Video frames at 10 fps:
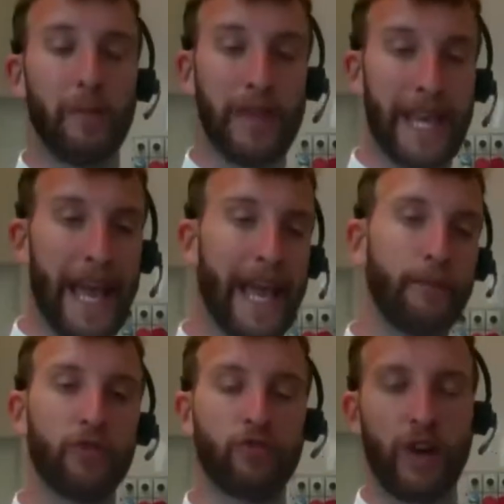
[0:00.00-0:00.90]
being
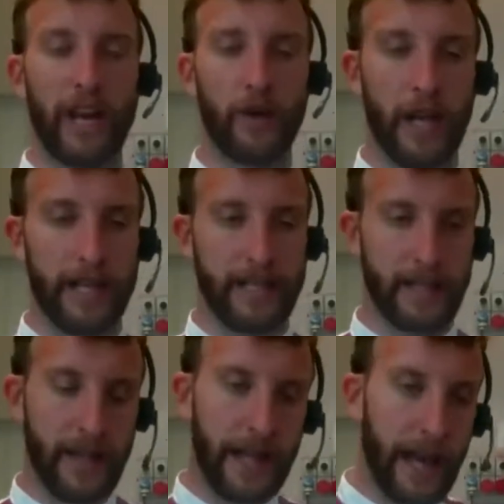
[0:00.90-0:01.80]
able to regulate
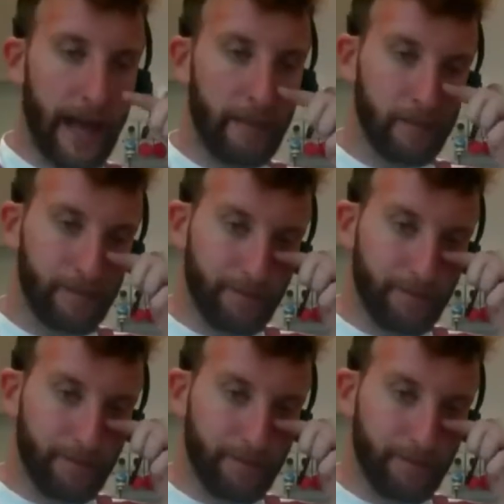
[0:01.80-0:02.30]
the